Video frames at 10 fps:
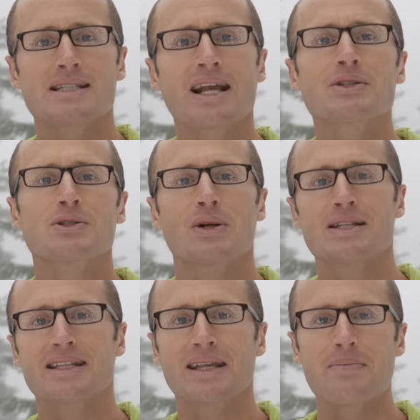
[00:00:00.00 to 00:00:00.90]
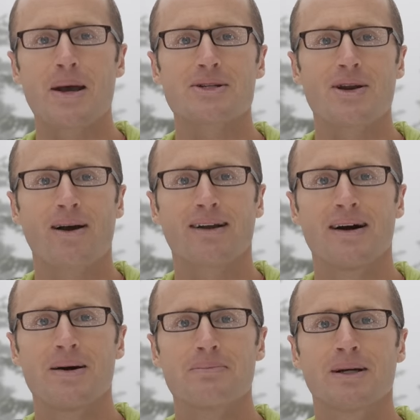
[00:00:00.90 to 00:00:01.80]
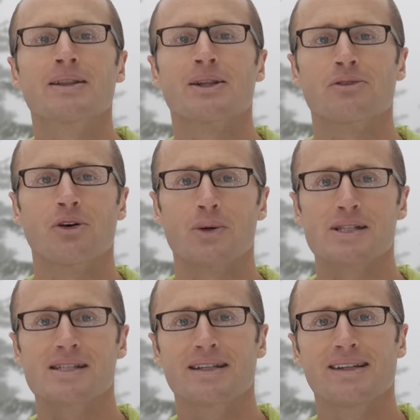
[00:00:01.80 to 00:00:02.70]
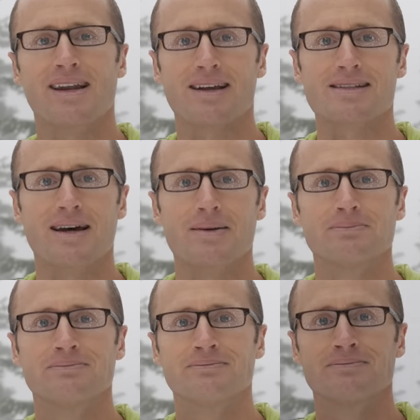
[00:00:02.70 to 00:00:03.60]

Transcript: thanks for joining us at kitbadger.com. Look forward to seeing you next time.